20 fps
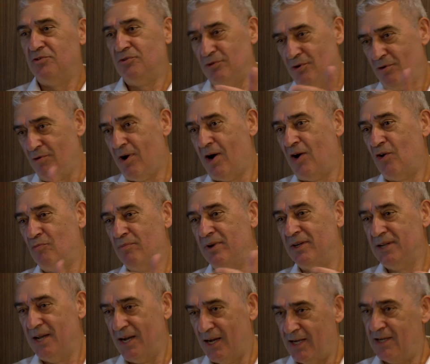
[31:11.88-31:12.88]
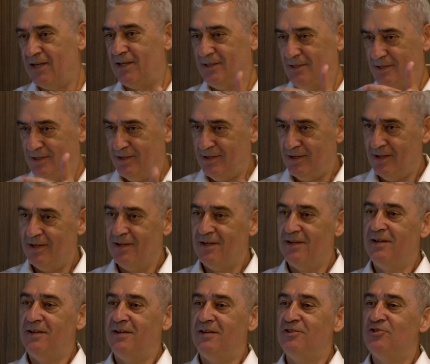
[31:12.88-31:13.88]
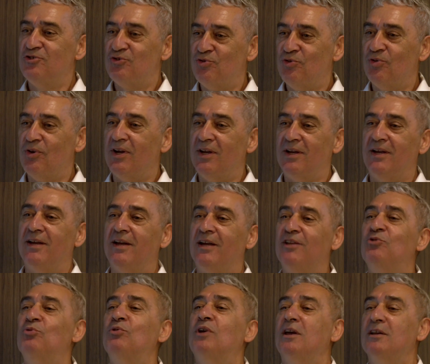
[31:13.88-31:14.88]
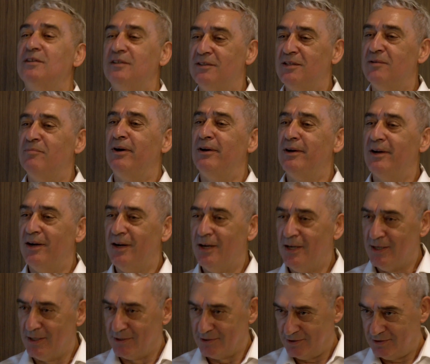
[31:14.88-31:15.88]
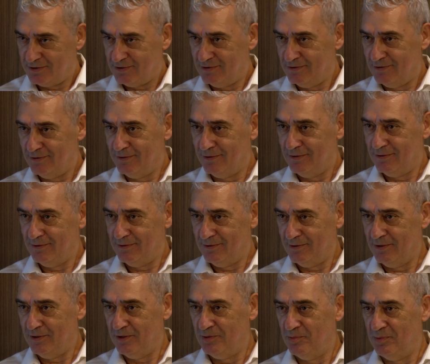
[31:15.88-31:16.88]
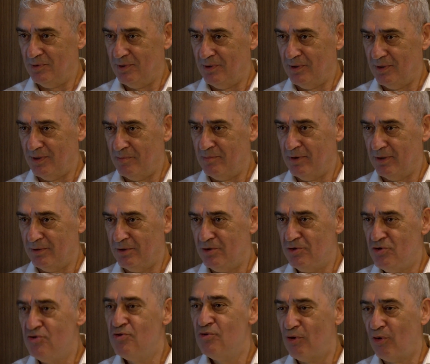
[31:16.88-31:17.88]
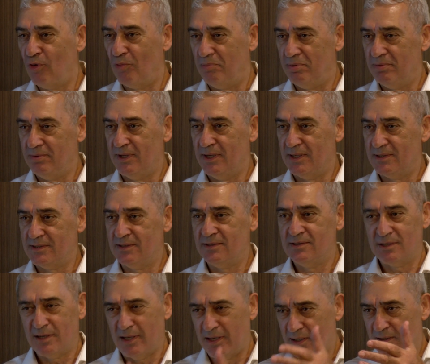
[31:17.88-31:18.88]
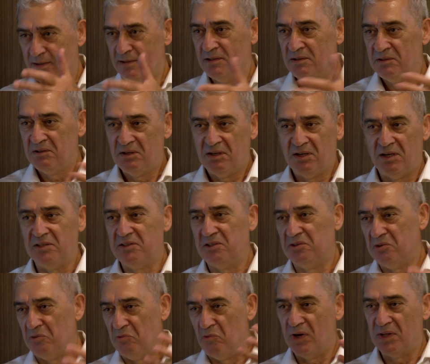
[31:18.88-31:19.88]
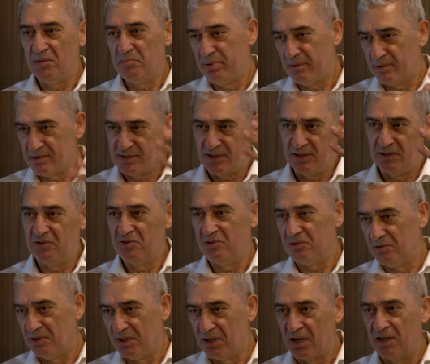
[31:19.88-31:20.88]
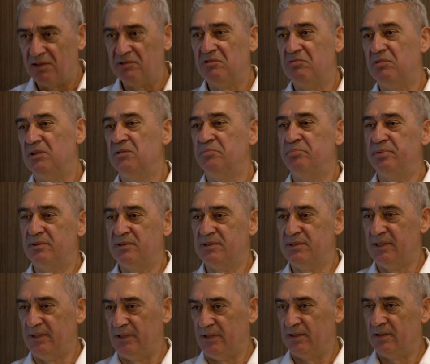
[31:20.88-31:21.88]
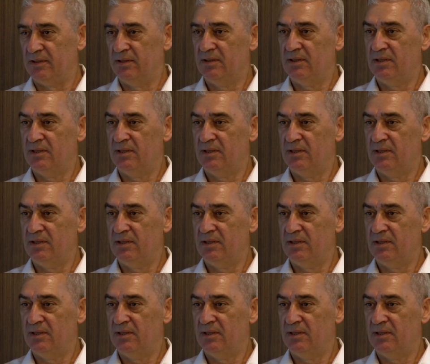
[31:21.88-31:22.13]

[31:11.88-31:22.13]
And you know how many are educated among us in Europe? Yes, it's like, I don't know, 1% or around 1%.